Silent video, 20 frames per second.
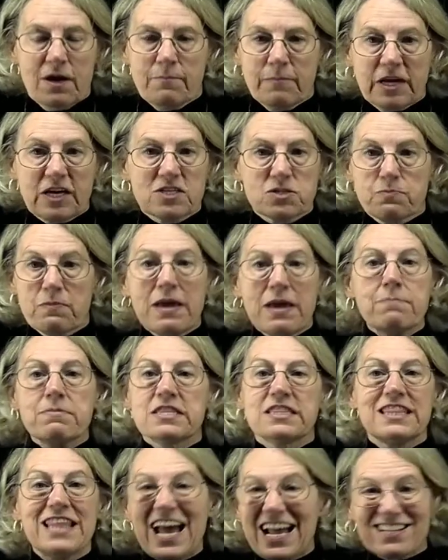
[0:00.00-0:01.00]
because maybe
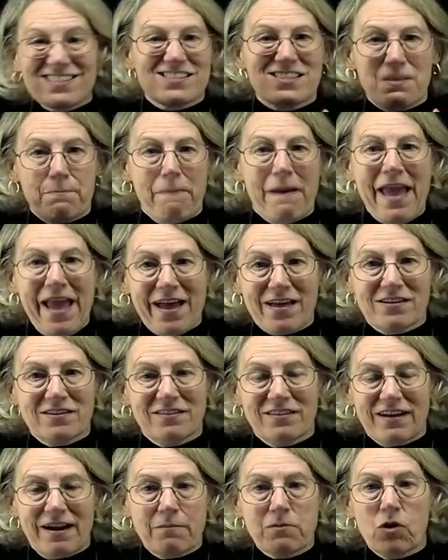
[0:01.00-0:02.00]
that's the band
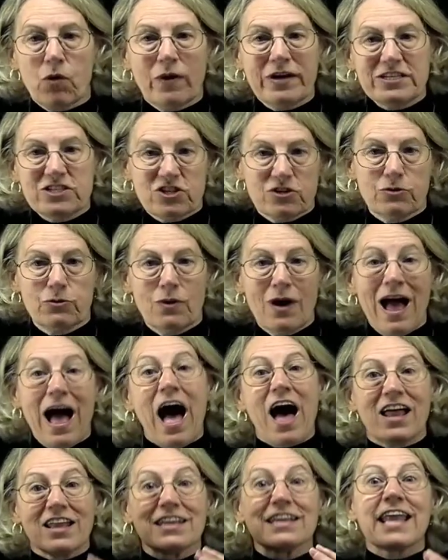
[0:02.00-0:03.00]
that I'm going to
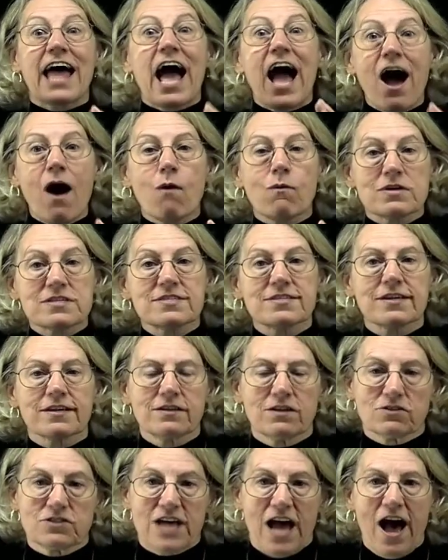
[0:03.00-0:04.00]
allow a
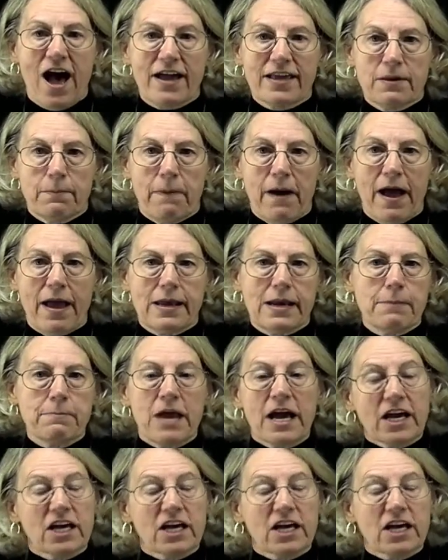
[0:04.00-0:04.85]
signal to occupy, and I'm not